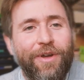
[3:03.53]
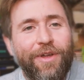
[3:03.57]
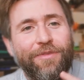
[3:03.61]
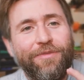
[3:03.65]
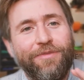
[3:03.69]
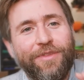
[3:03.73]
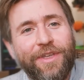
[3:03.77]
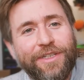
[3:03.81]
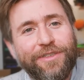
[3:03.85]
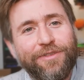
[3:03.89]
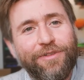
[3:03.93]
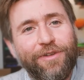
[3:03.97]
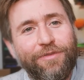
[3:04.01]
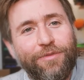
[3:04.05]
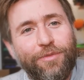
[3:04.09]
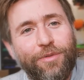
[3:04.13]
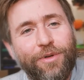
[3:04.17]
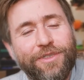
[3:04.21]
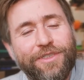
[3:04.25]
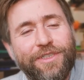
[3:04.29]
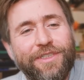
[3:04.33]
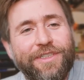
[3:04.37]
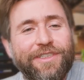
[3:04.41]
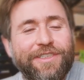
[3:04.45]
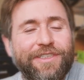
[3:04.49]
Thanks a lot for
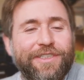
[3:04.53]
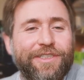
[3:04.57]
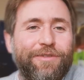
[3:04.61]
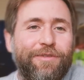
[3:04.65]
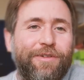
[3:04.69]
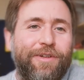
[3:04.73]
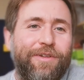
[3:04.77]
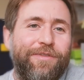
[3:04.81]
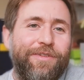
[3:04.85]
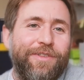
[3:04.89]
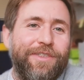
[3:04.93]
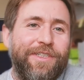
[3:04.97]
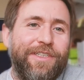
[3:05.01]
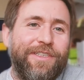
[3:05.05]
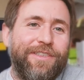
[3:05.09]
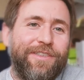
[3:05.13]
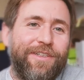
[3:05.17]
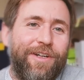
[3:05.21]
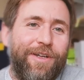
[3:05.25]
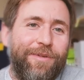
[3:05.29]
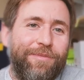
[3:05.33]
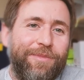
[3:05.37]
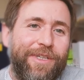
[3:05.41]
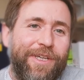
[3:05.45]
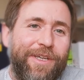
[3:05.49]
watching. This is Gorilla Physics,
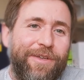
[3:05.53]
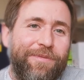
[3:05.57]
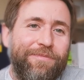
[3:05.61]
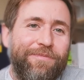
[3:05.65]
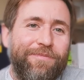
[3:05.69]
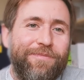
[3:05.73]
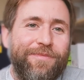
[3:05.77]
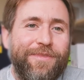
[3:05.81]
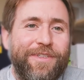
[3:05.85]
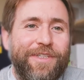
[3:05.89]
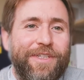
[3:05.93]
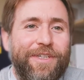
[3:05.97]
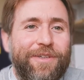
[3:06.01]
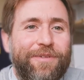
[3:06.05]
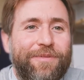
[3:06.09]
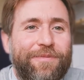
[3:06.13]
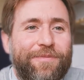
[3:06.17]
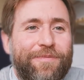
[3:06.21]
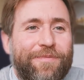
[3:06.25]
Okay, i See you.